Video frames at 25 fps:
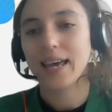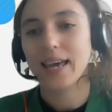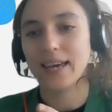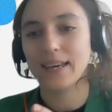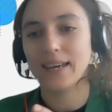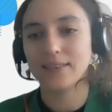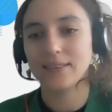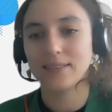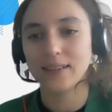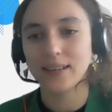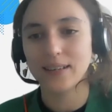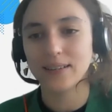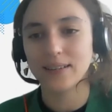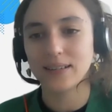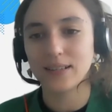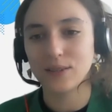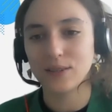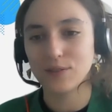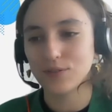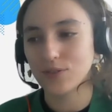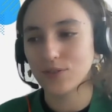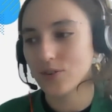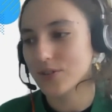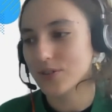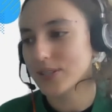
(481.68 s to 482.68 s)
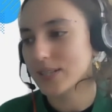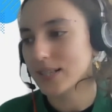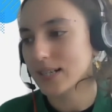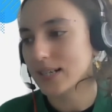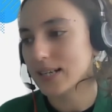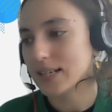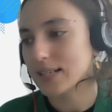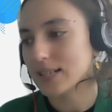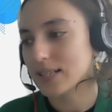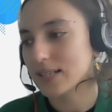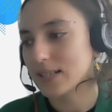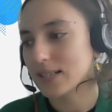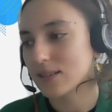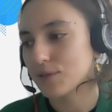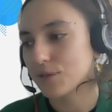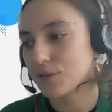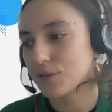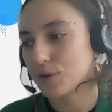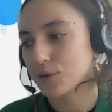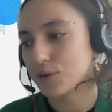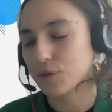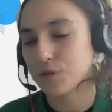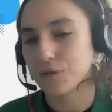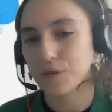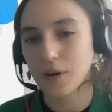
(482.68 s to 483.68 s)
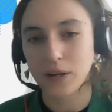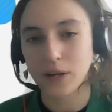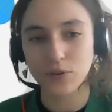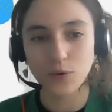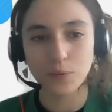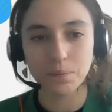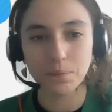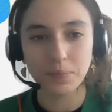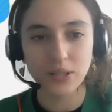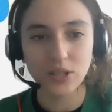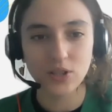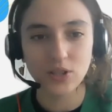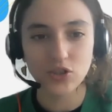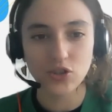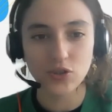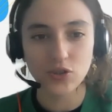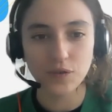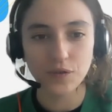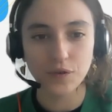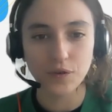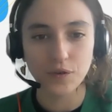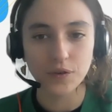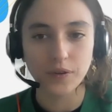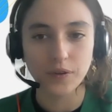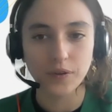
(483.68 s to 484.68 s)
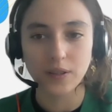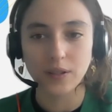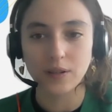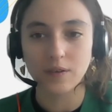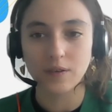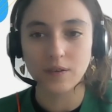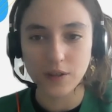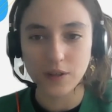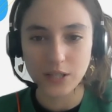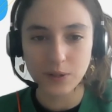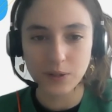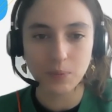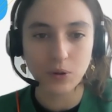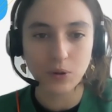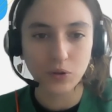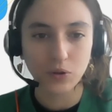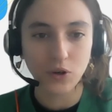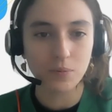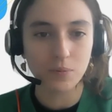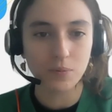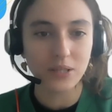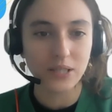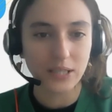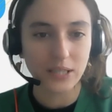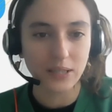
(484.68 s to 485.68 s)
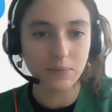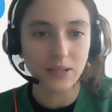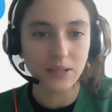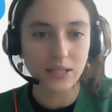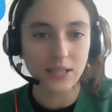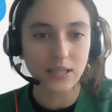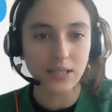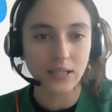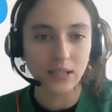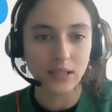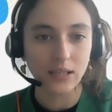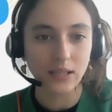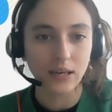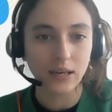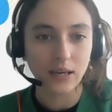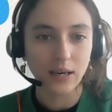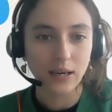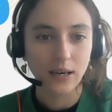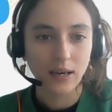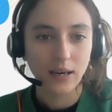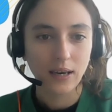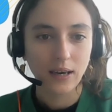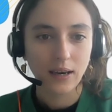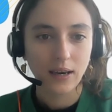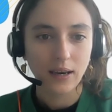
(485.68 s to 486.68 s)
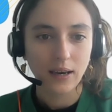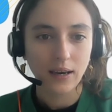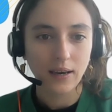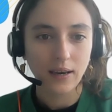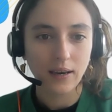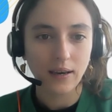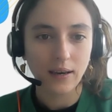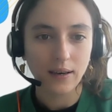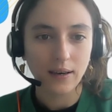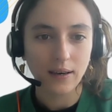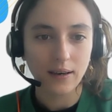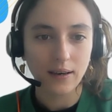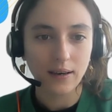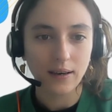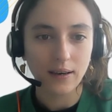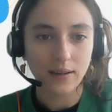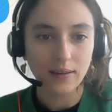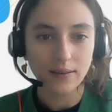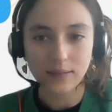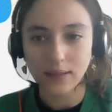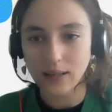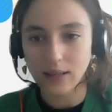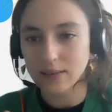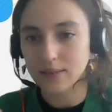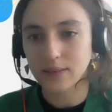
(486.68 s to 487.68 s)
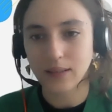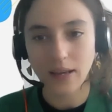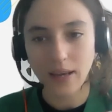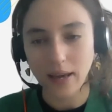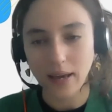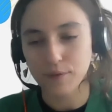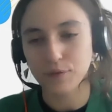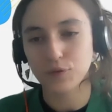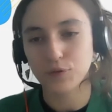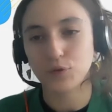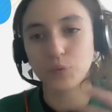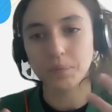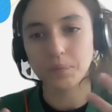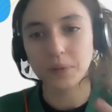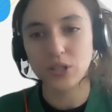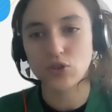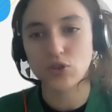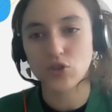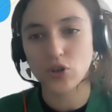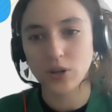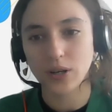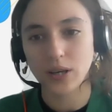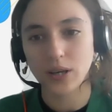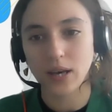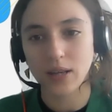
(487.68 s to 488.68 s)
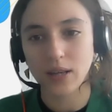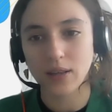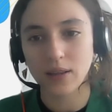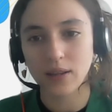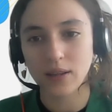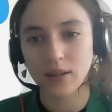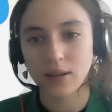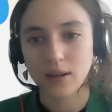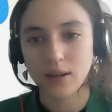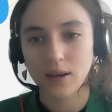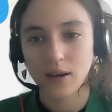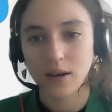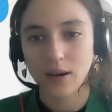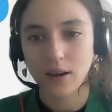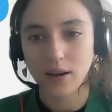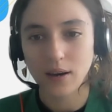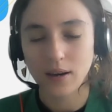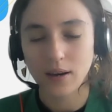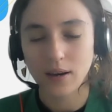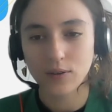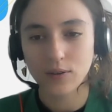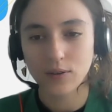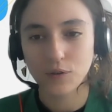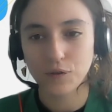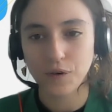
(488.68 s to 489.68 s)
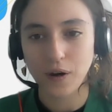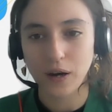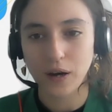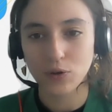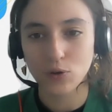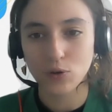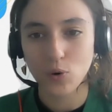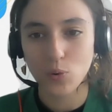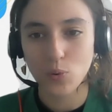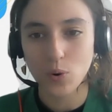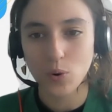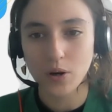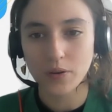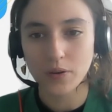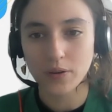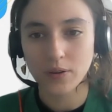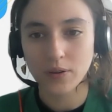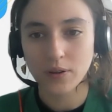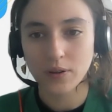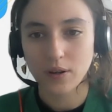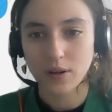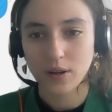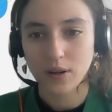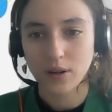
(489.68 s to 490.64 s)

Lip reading: And then if they're selected for the final pitch for the investment committee meeting, then they have to pitch again, the final one.